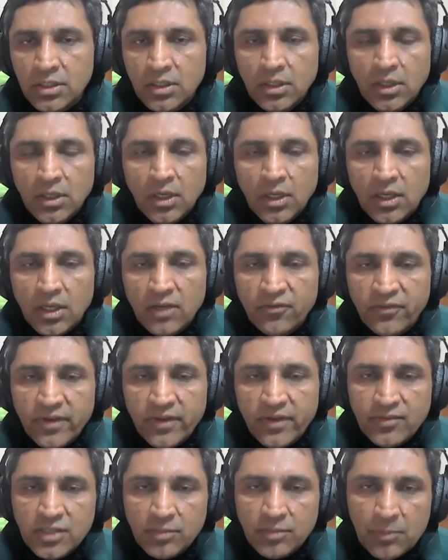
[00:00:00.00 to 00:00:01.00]
if we have
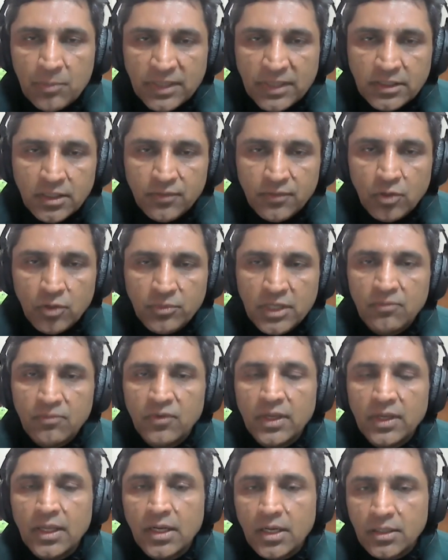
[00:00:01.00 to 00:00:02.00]
some empathy from them, we
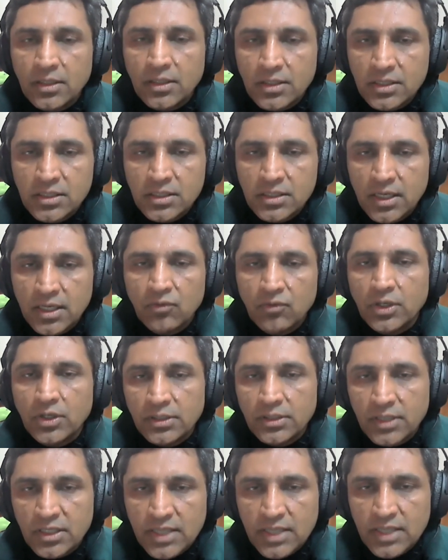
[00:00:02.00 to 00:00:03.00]
can understand what are their
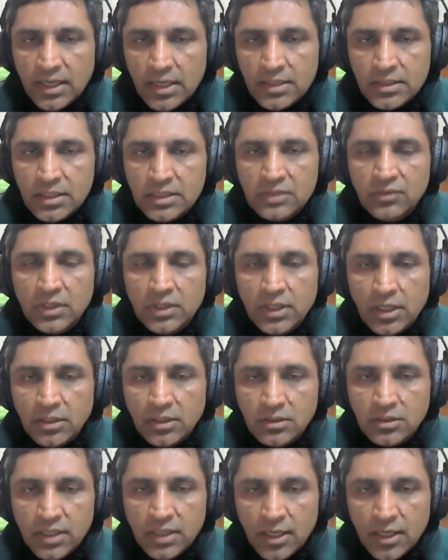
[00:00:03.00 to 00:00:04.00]
challenges, we can
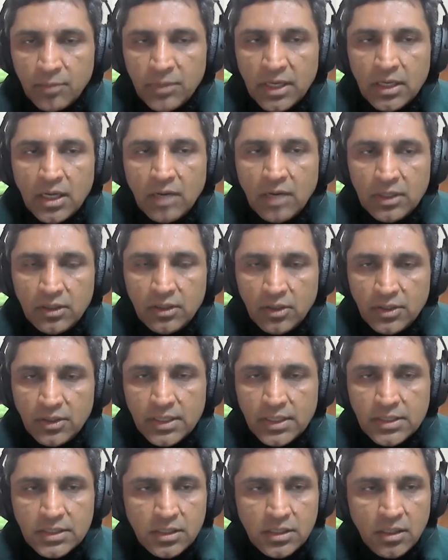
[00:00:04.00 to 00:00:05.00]
tailor make our
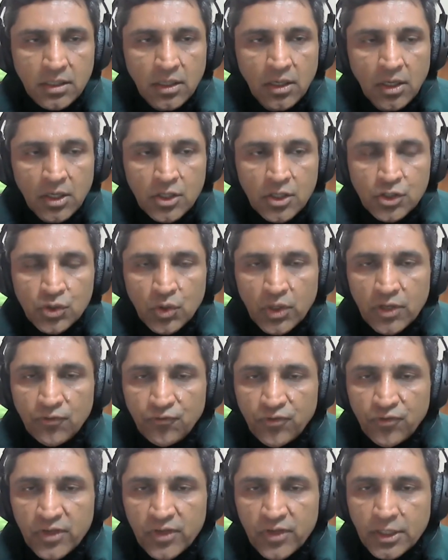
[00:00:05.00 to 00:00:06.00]
contents. So if
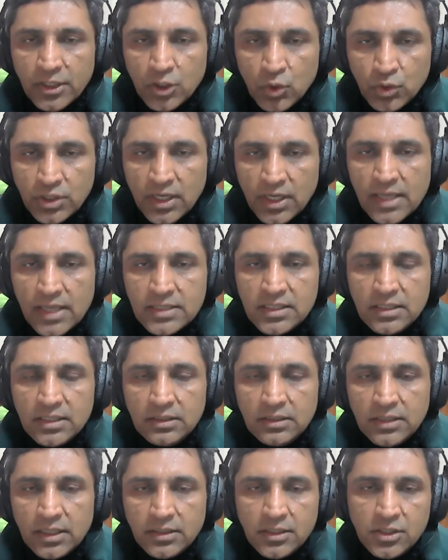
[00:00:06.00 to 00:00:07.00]
we are utilizing
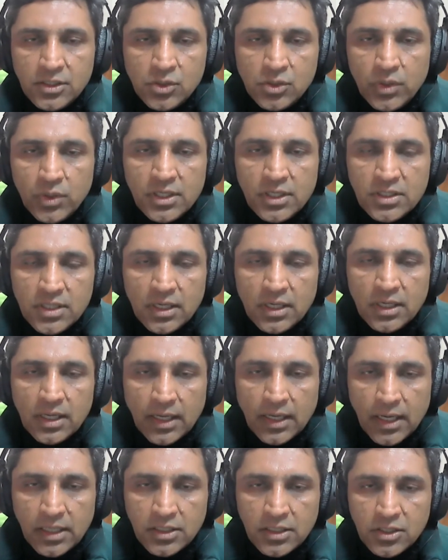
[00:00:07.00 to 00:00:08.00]
that student teacher
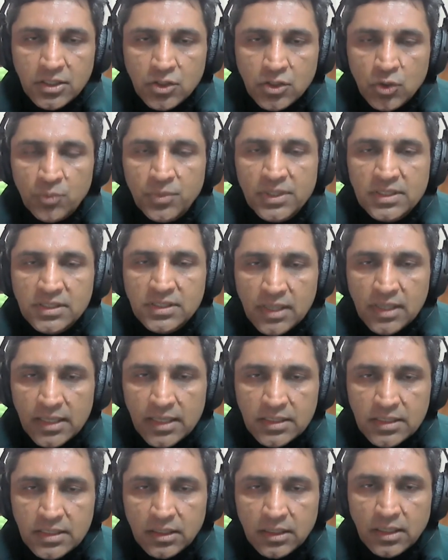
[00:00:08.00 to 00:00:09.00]
connect to personalize the
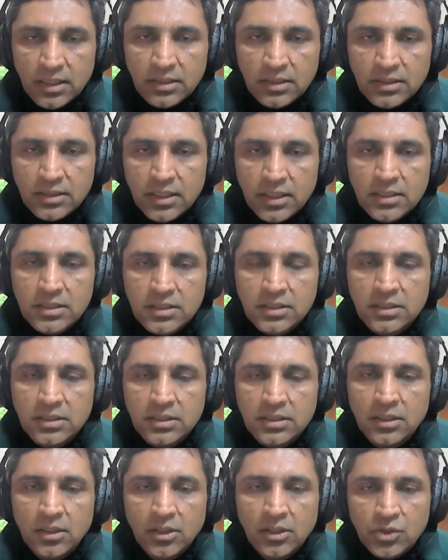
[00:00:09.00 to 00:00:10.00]
content,
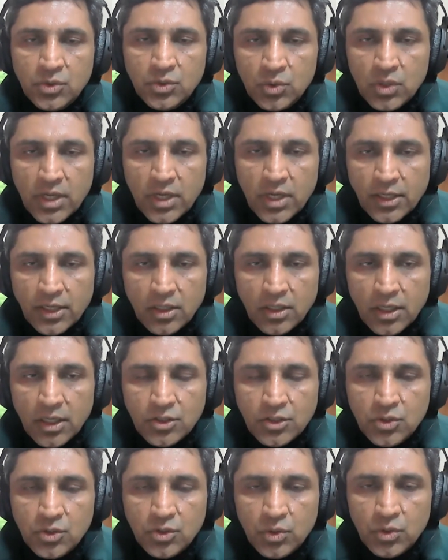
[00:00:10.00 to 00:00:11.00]
to kind uh, to
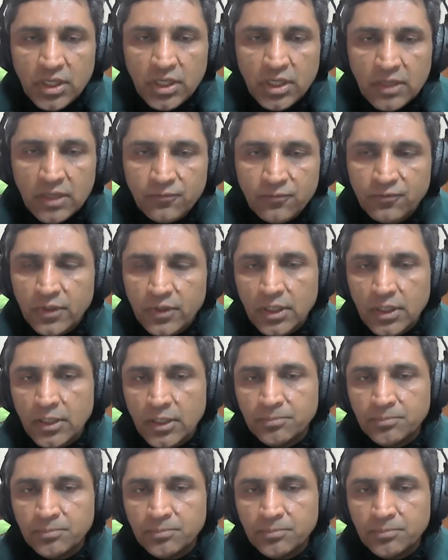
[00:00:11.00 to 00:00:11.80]
give um,